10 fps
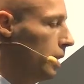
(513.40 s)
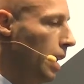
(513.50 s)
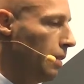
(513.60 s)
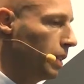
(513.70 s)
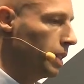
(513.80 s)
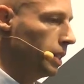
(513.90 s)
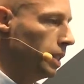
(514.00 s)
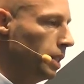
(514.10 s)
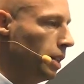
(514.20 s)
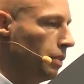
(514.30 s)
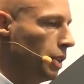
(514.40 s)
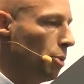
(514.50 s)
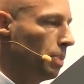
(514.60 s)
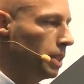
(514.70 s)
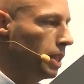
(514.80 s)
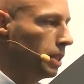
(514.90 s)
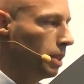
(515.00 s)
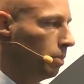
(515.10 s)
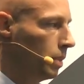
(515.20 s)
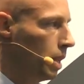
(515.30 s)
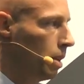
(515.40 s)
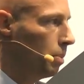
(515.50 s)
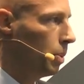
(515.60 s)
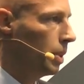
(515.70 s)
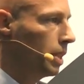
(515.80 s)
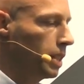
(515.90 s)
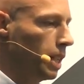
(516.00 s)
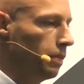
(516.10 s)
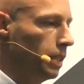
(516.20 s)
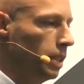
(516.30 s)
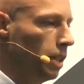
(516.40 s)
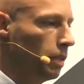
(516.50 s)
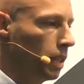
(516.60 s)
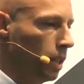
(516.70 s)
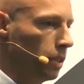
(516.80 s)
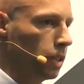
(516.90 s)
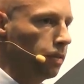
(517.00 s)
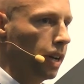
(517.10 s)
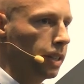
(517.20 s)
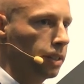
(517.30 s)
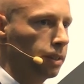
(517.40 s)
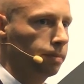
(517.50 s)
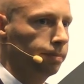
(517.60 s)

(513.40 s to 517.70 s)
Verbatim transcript: the efficacy of an open system but with the safety of a closed device.